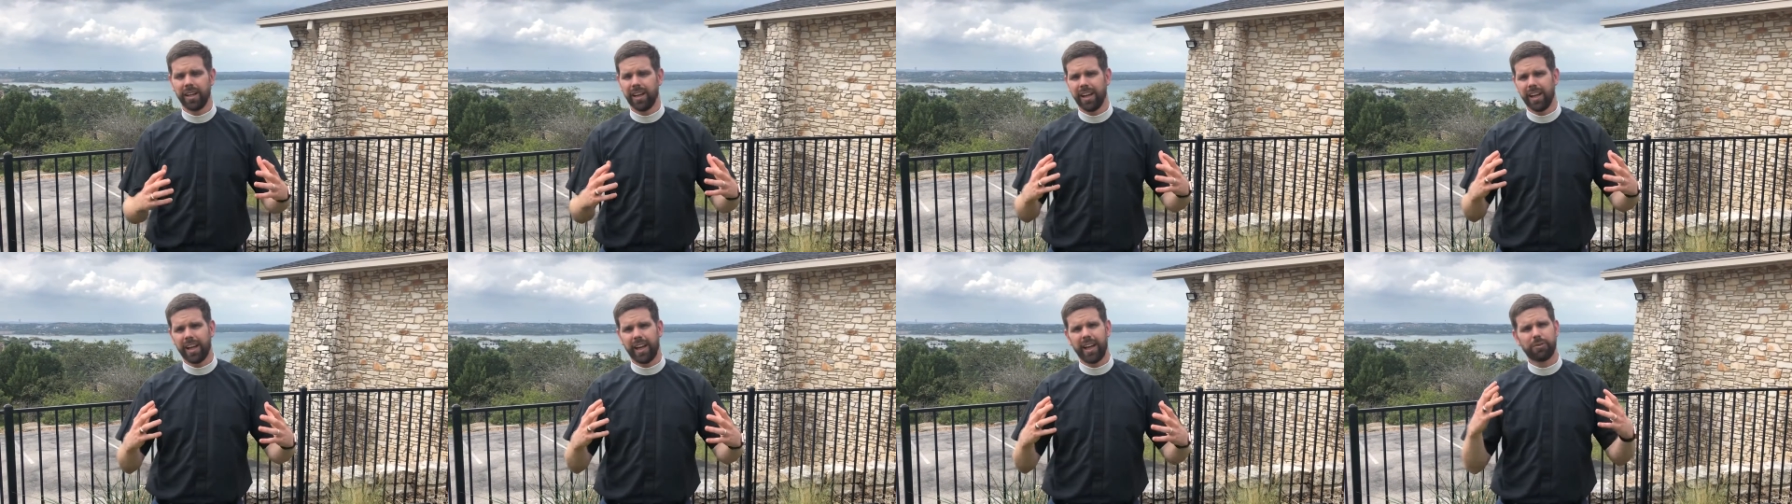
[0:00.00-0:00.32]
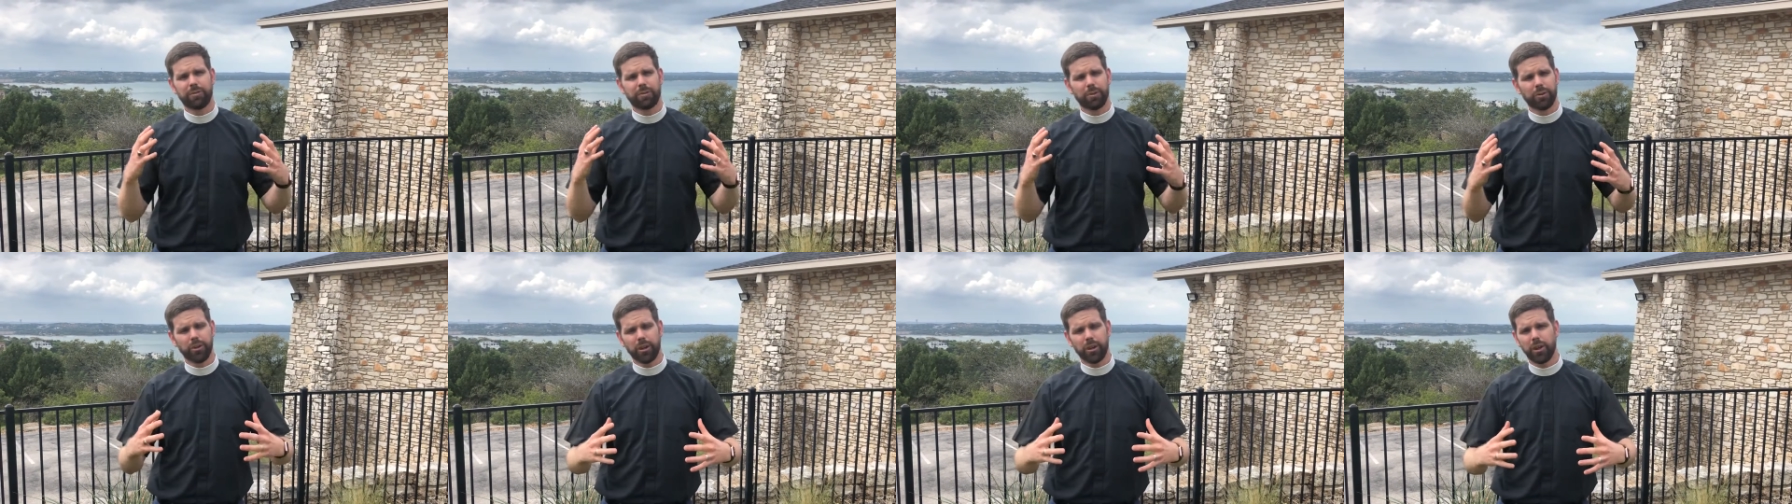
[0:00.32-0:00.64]
And
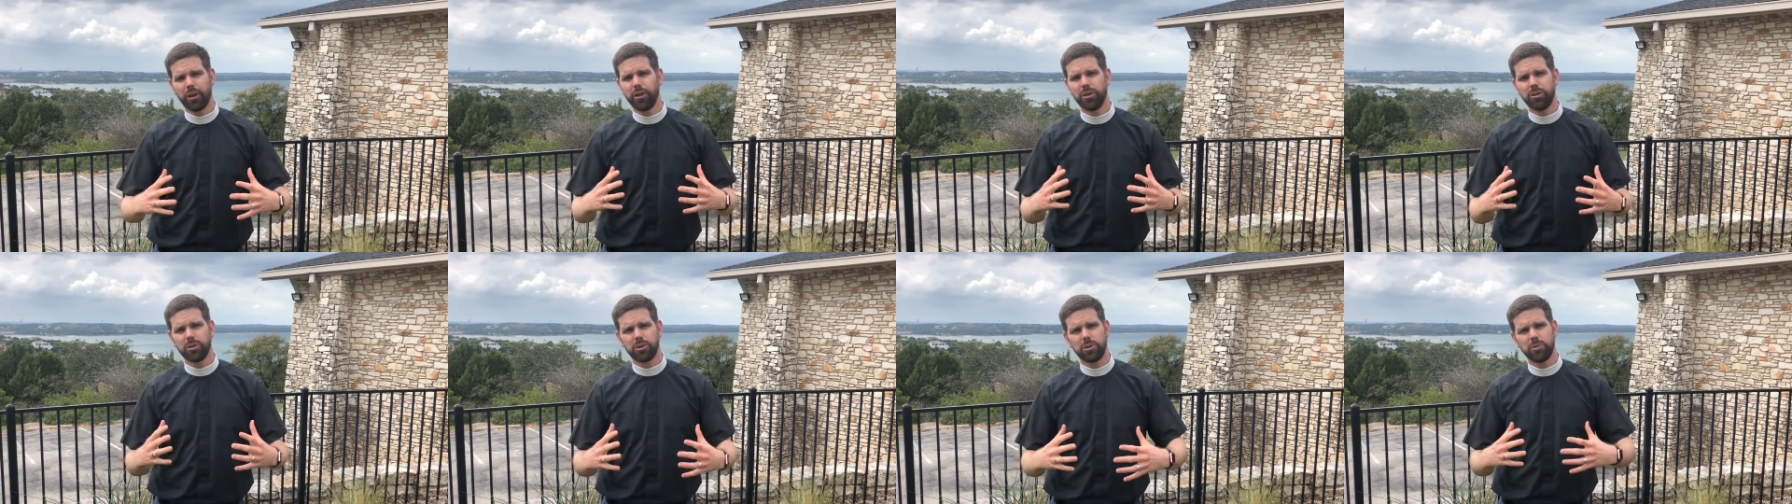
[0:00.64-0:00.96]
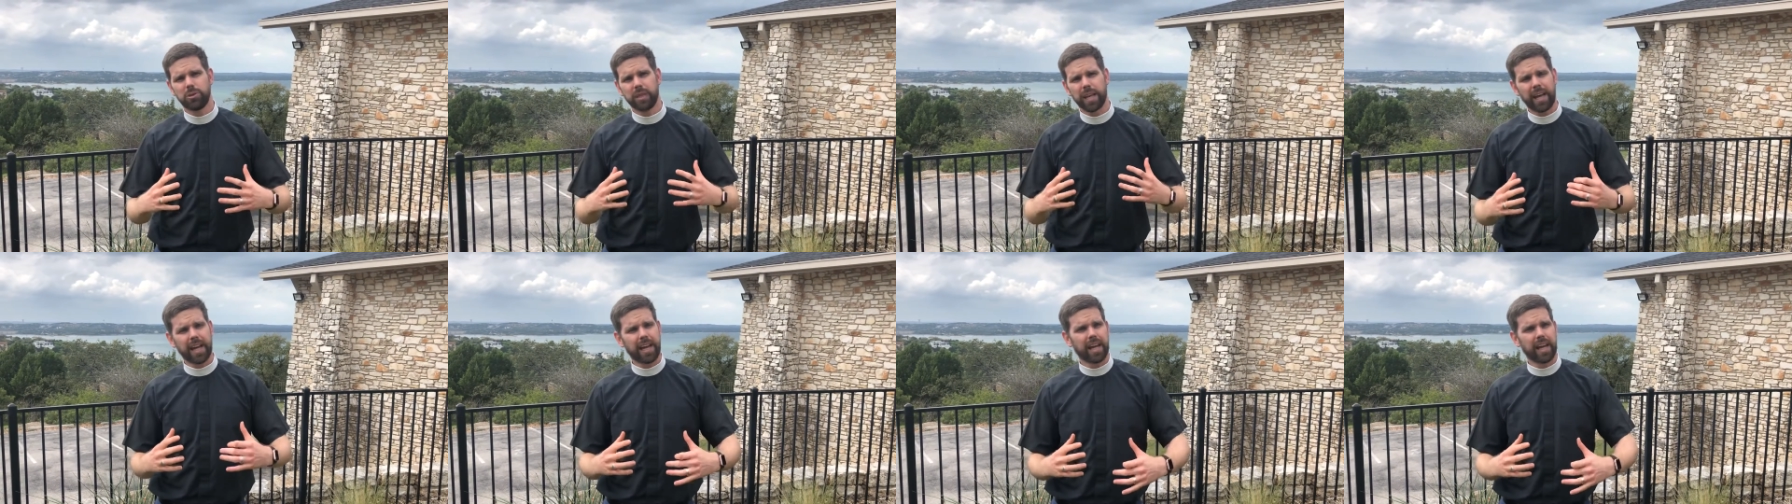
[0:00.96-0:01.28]
for those who
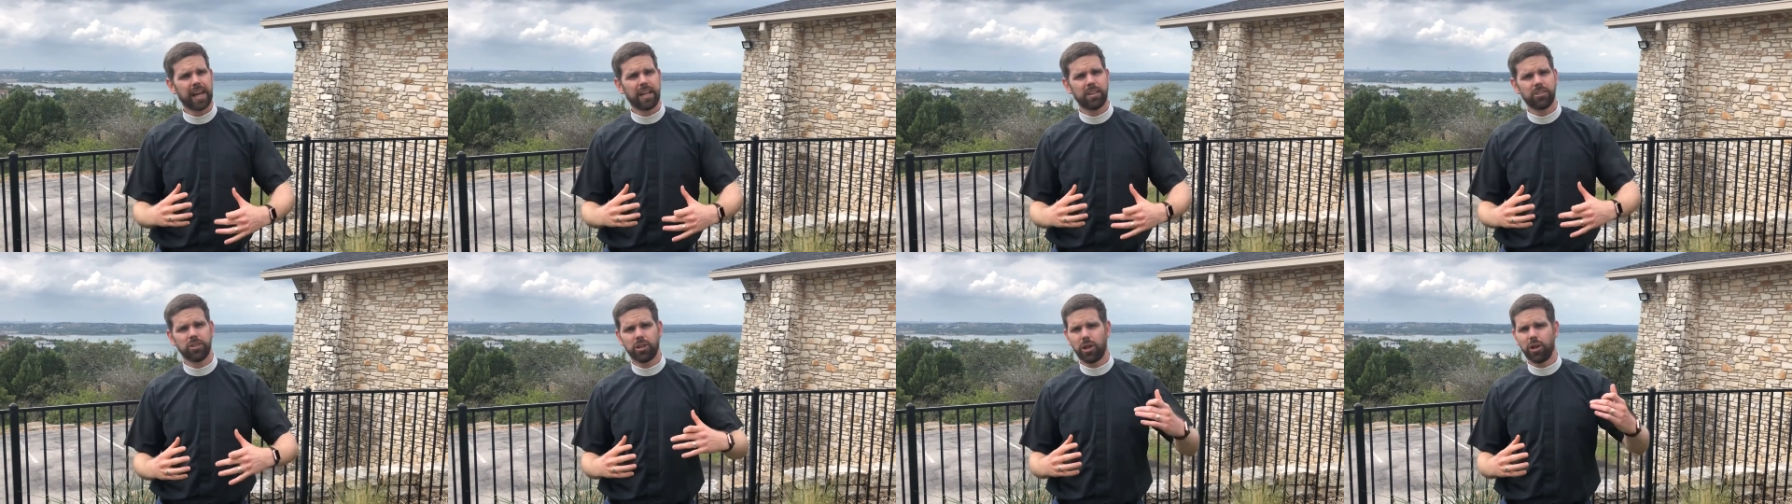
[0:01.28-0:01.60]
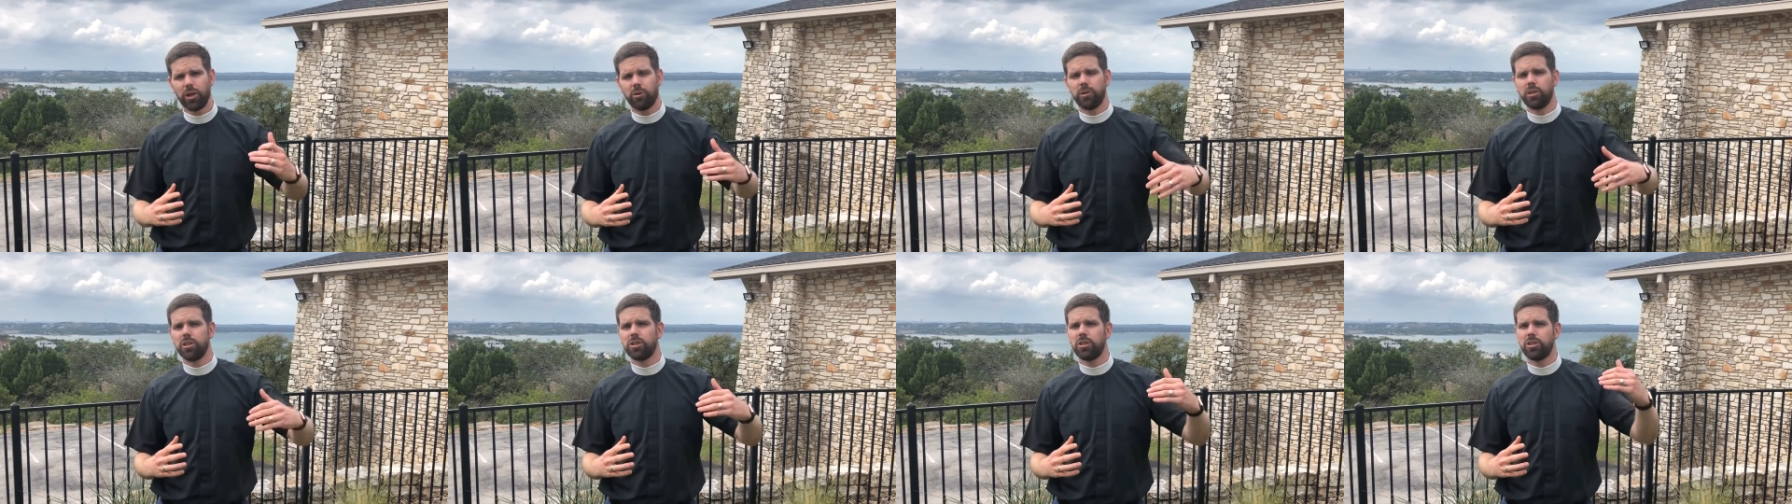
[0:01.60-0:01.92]
can
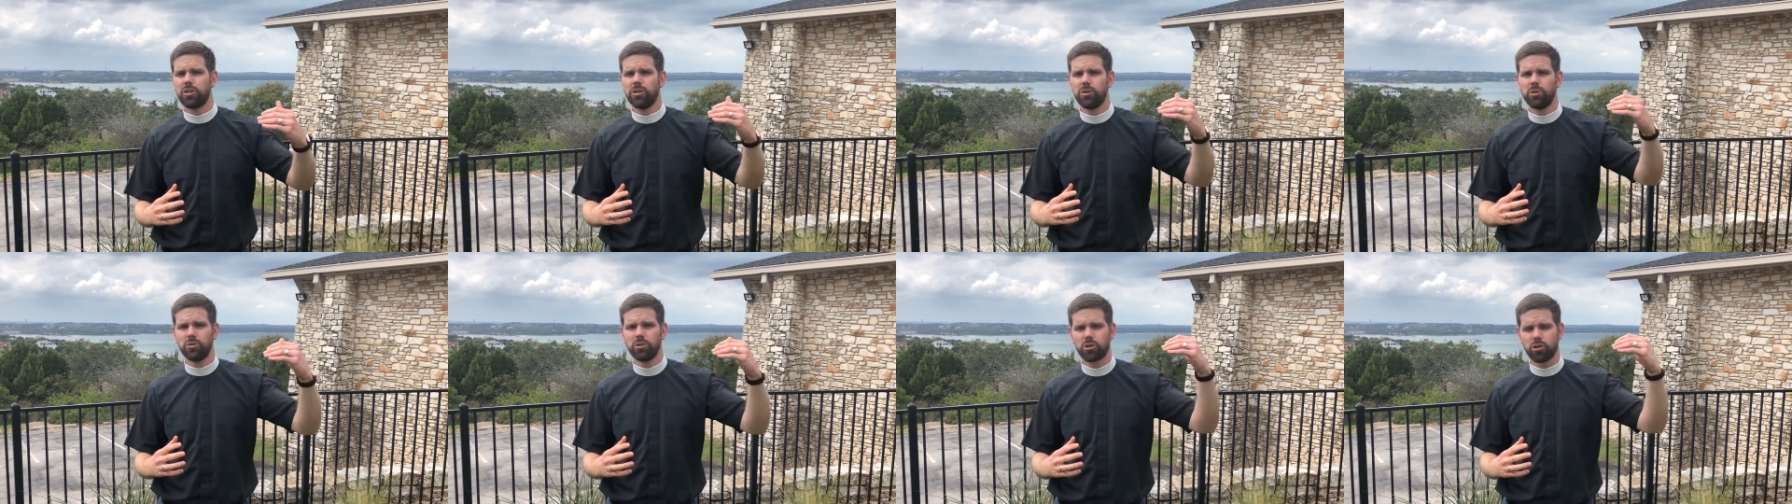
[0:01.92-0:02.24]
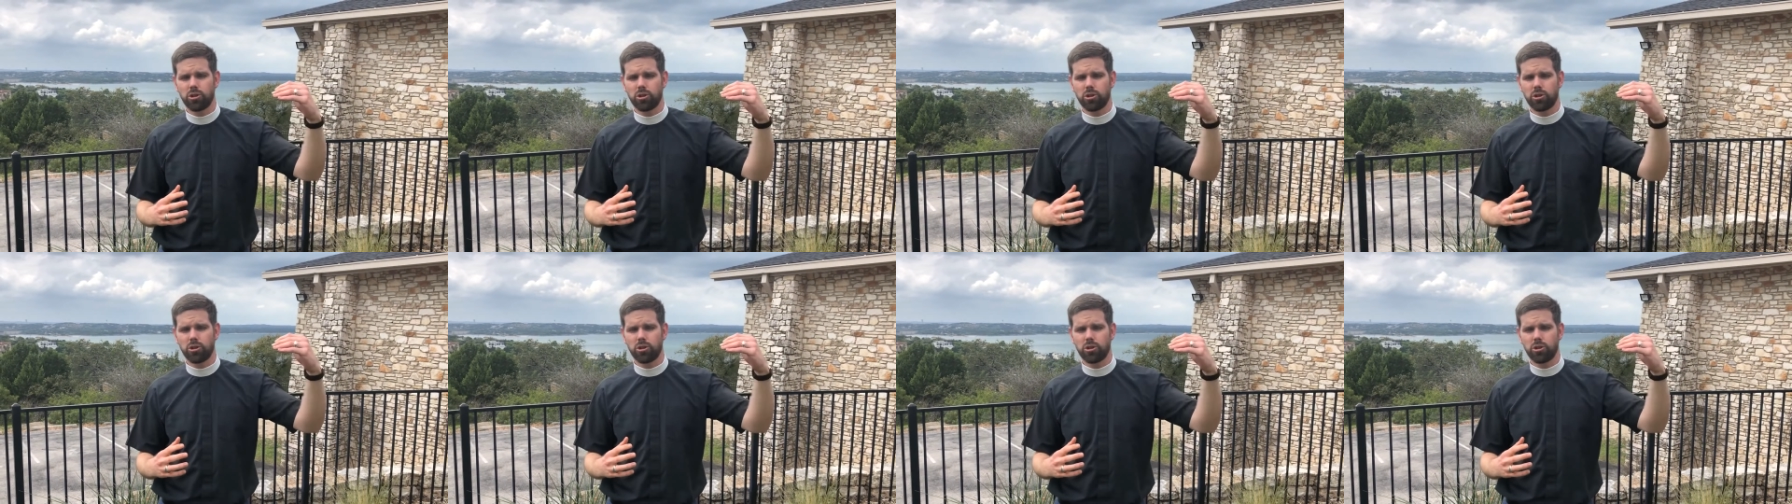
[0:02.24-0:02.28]
go and use